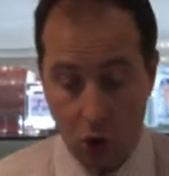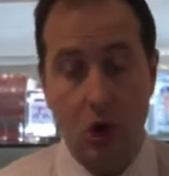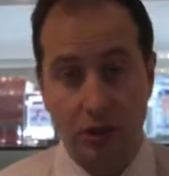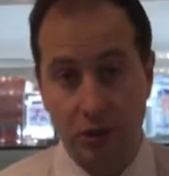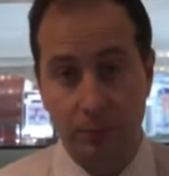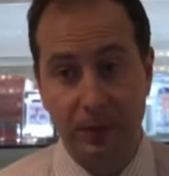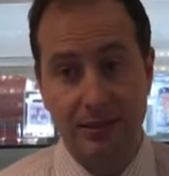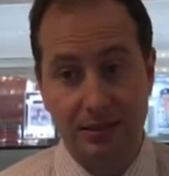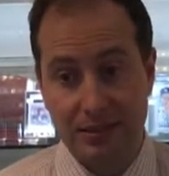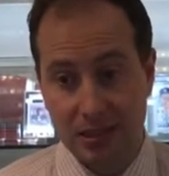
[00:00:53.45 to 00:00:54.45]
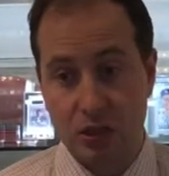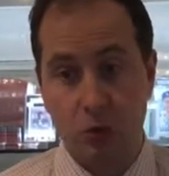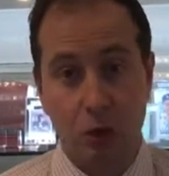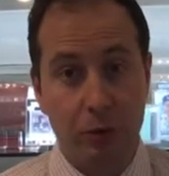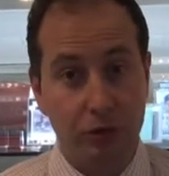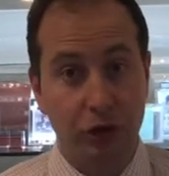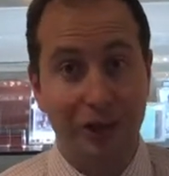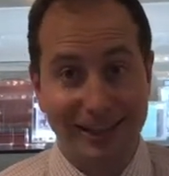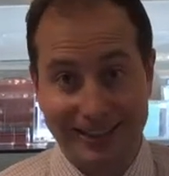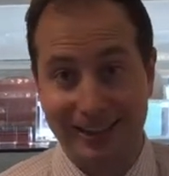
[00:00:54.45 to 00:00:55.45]
awesome pieces. This is what we really
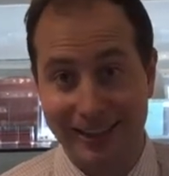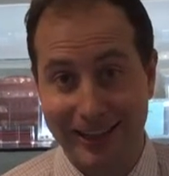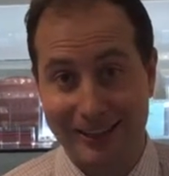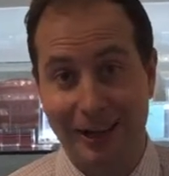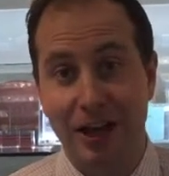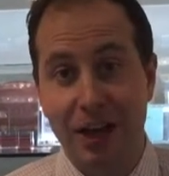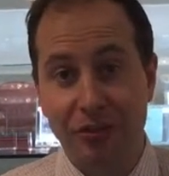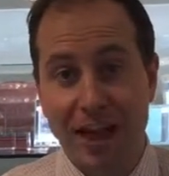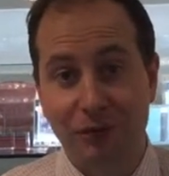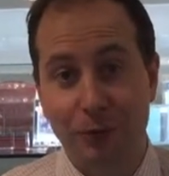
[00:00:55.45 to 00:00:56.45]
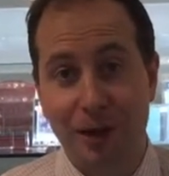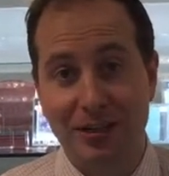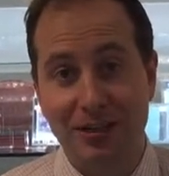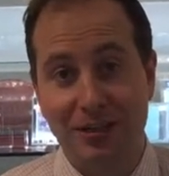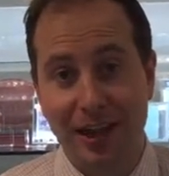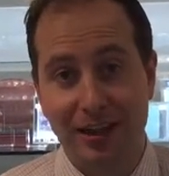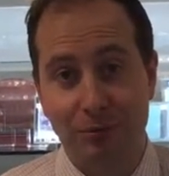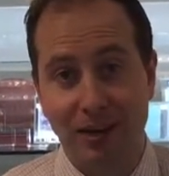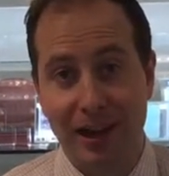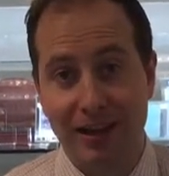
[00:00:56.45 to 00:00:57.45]
like to collect here. Thanks for watching the Daily
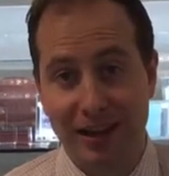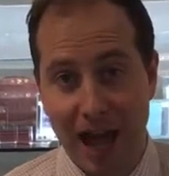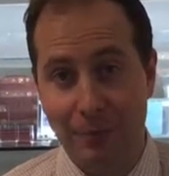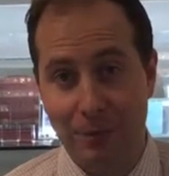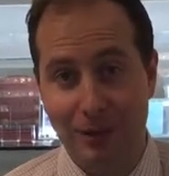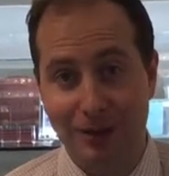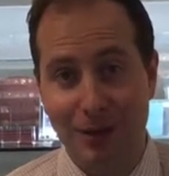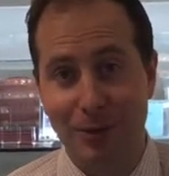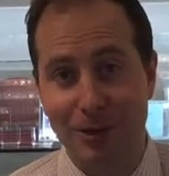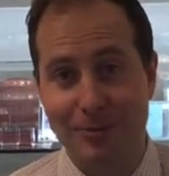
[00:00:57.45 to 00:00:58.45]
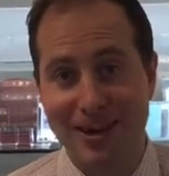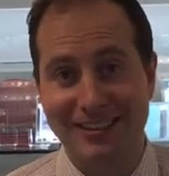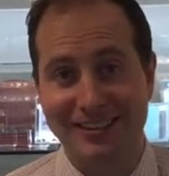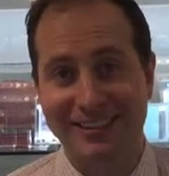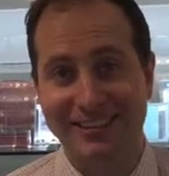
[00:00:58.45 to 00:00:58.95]
Brigandi. Happy birthday, Willie Mays.